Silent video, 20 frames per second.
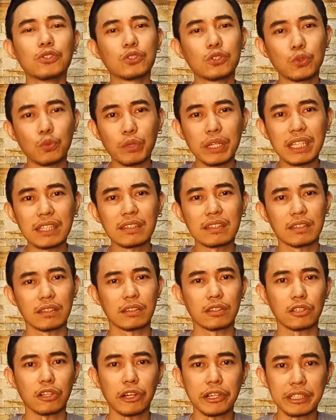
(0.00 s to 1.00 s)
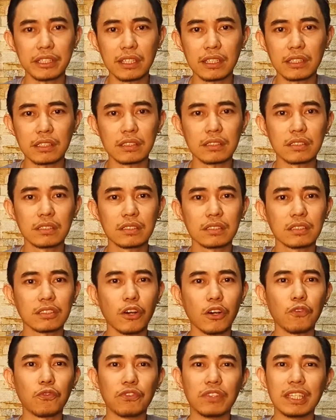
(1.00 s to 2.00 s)
sweet tartiness
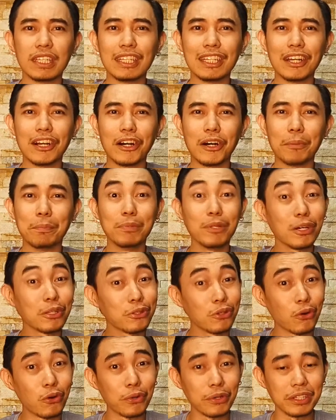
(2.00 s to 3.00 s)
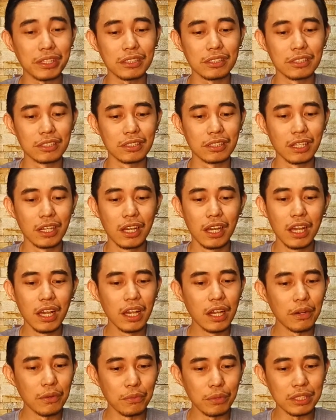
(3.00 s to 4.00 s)
of the uh, blood orange,
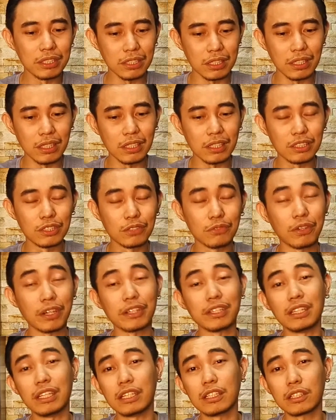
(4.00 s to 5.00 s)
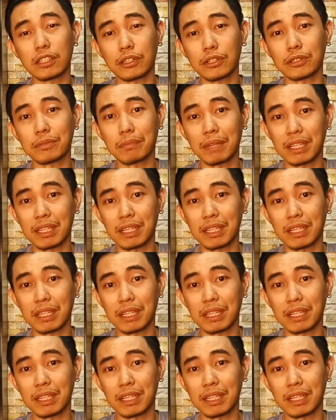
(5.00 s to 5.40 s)
which is very linear on